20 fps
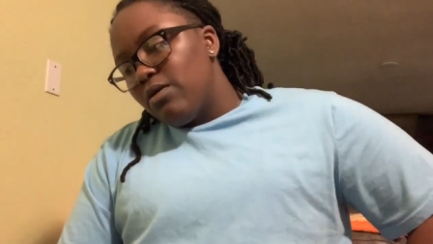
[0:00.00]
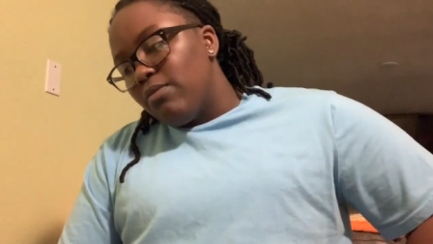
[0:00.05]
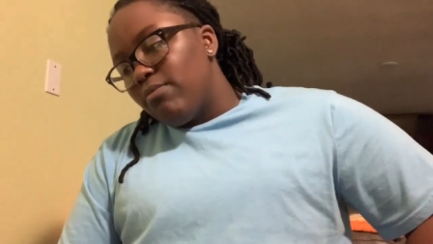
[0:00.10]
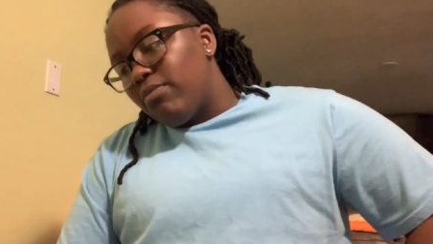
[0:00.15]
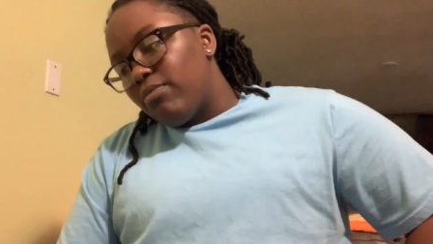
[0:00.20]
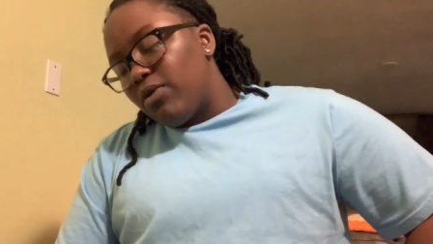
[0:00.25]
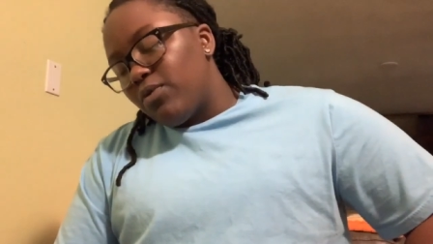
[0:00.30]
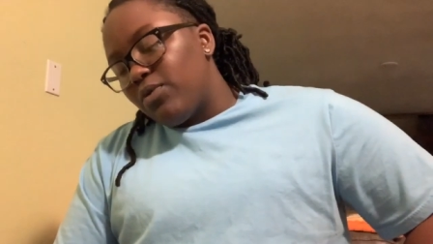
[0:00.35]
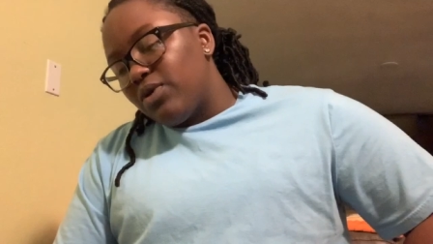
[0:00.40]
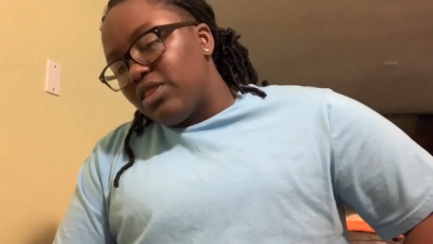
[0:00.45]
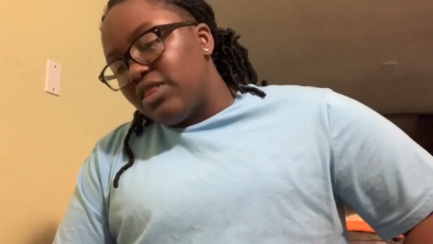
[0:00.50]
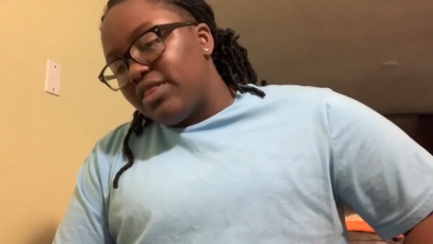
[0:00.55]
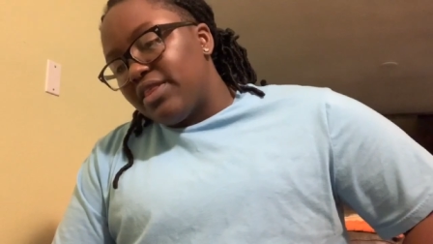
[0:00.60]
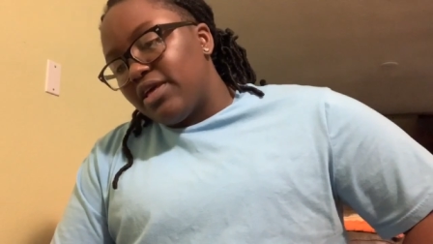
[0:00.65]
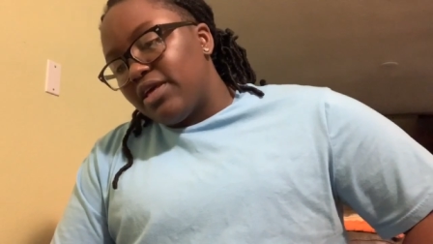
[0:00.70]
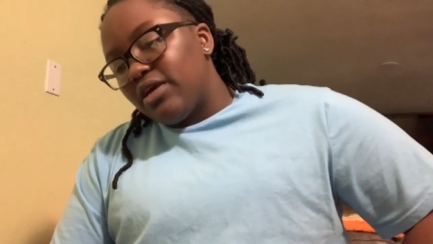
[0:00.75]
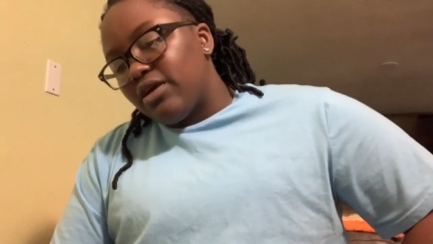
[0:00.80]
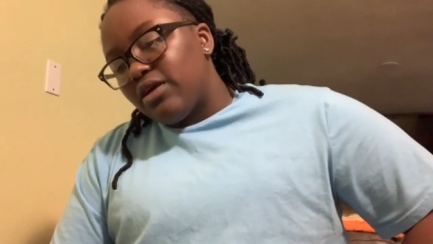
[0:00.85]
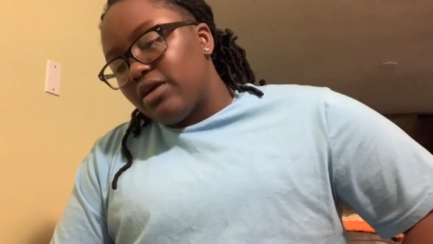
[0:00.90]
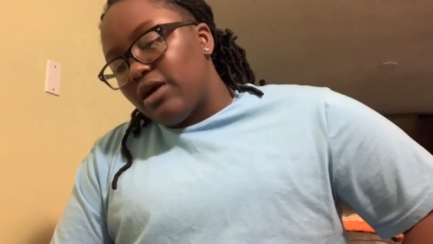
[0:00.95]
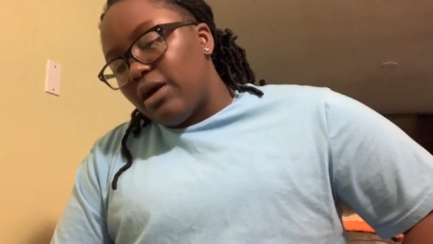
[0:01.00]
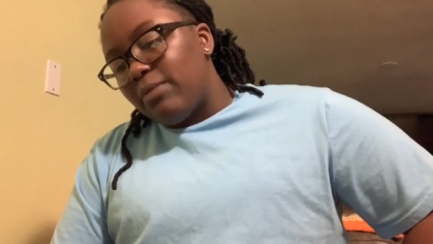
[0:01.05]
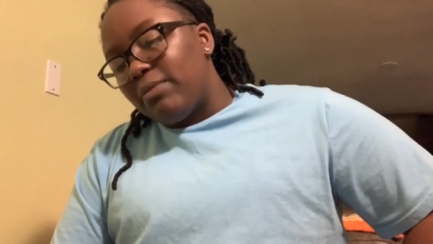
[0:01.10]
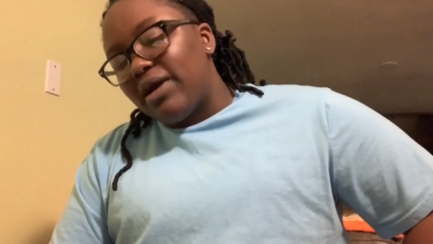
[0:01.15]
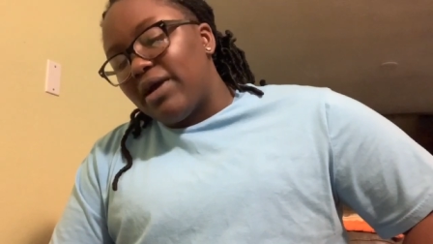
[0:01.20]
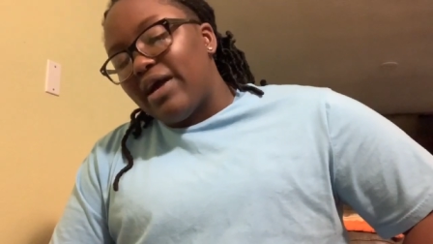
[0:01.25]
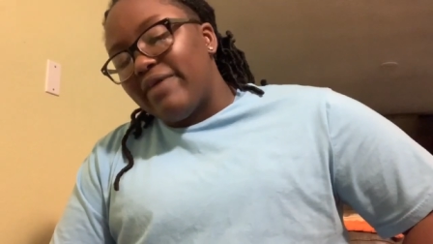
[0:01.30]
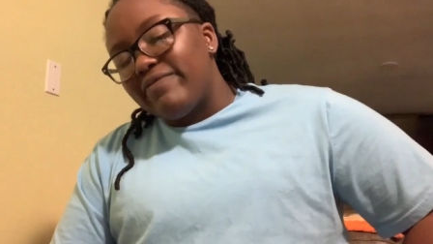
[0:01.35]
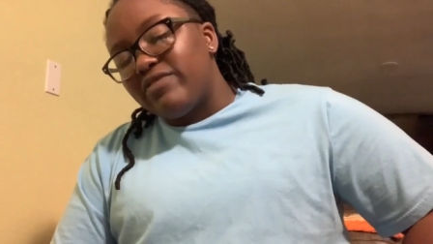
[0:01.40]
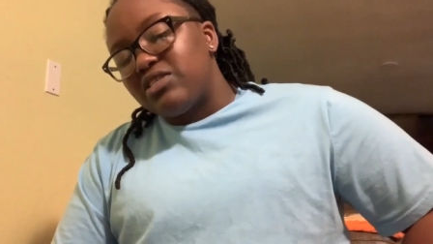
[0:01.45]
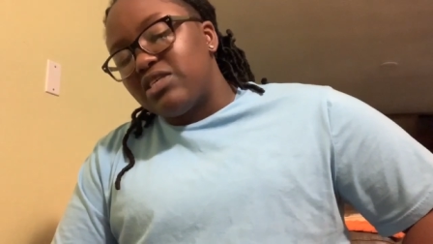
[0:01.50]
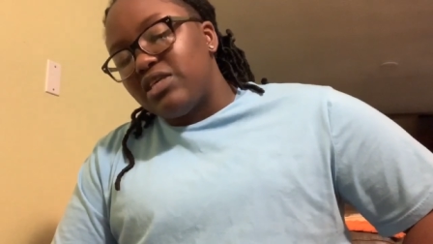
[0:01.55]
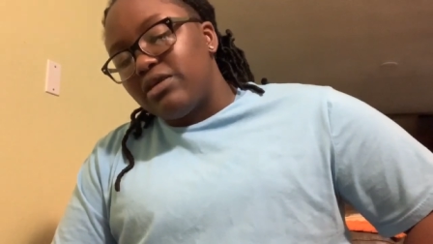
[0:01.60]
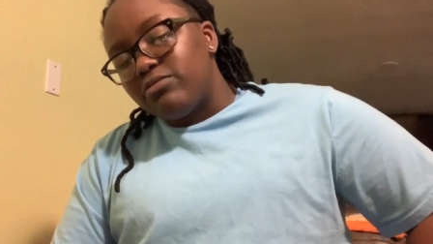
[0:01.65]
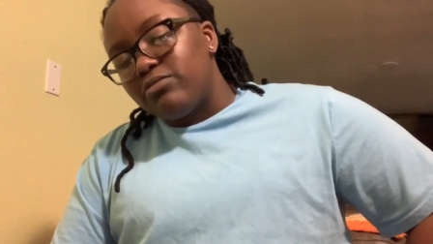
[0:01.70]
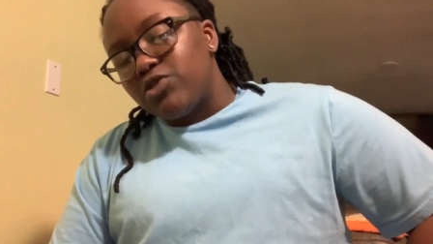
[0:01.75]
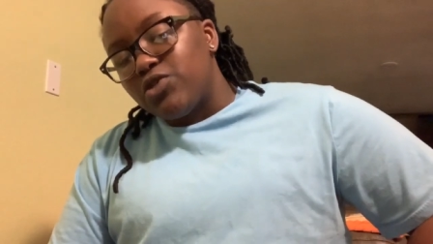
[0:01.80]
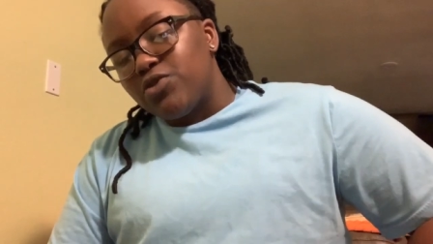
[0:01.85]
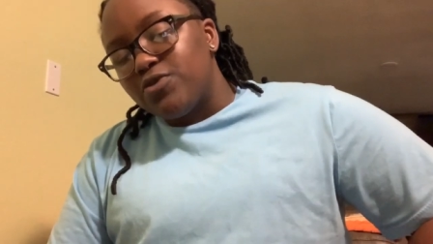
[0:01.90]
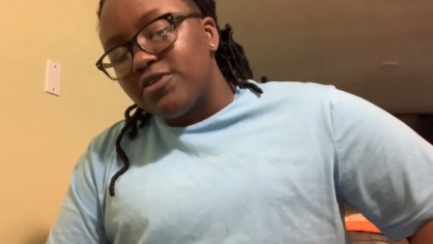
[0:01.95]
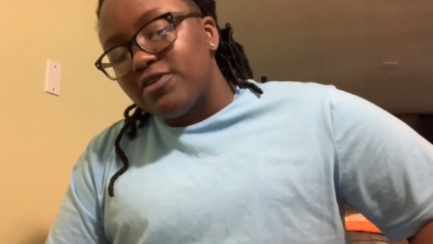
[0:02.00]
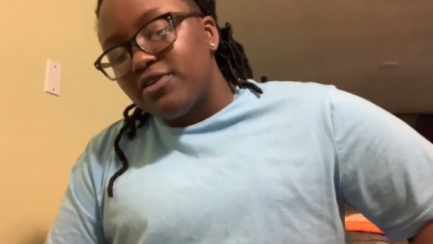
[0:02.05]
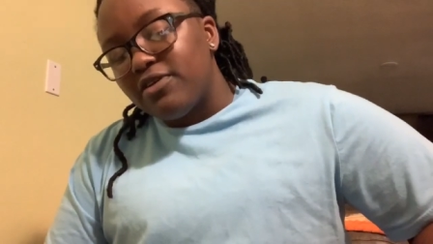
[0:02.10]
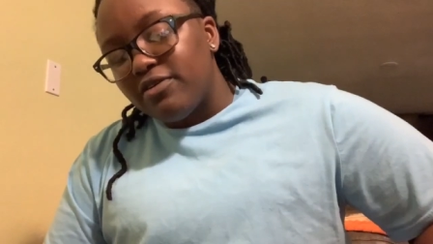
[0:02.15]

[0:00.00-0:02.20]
But we think I might have to see him sooner